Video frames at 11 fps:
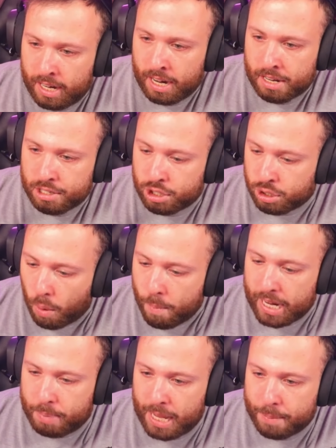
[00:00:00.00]
So
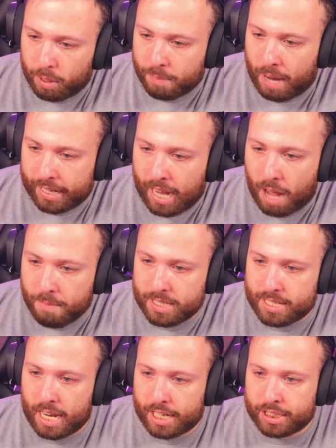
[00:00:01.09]
many people in my comment
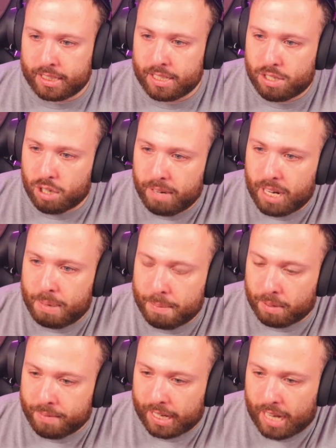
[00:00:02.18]
section, so many people
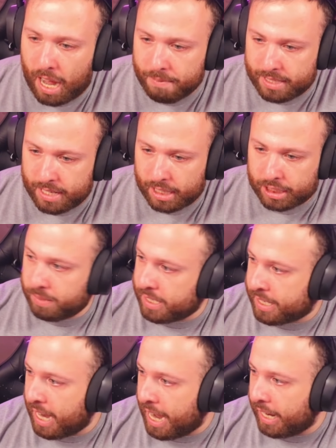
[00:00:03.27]
in my comment section would
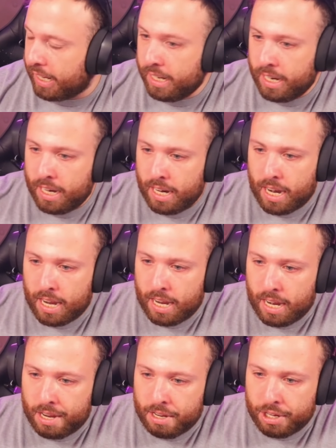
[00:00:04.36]
say,
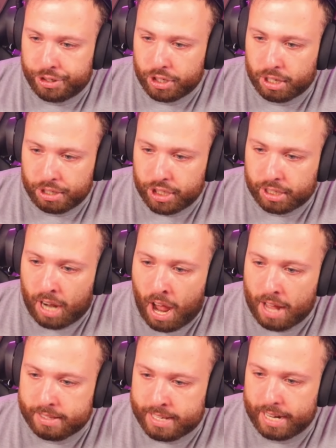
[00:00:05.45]
your, your
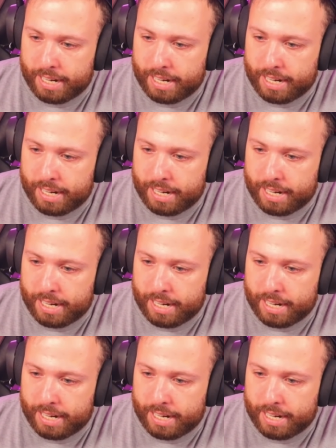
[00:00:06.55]
content